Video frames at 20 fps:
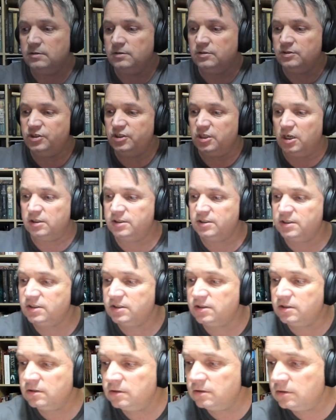
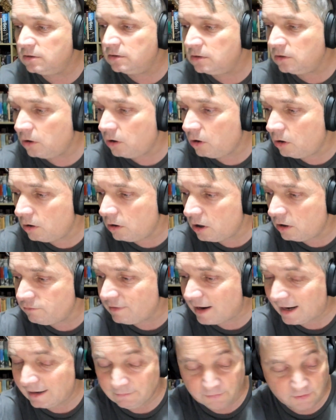just
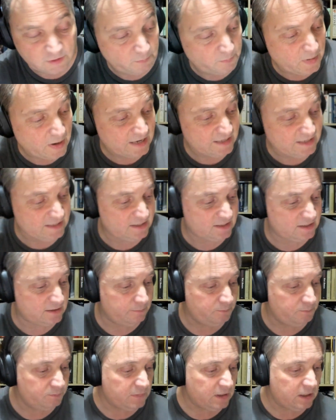around the
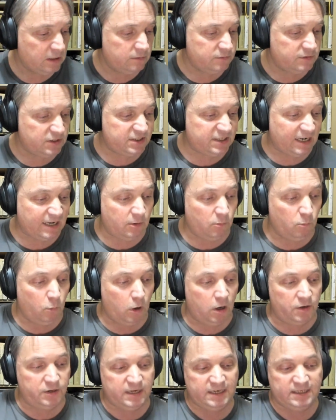base. The second
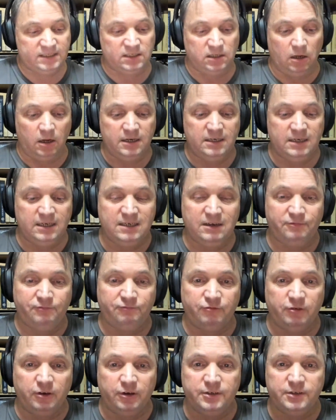one is slightly
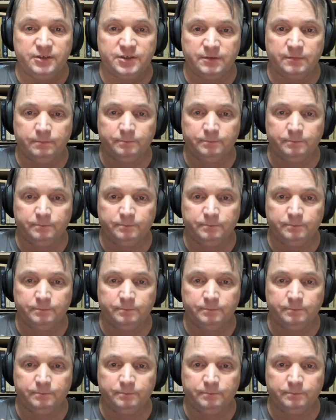different,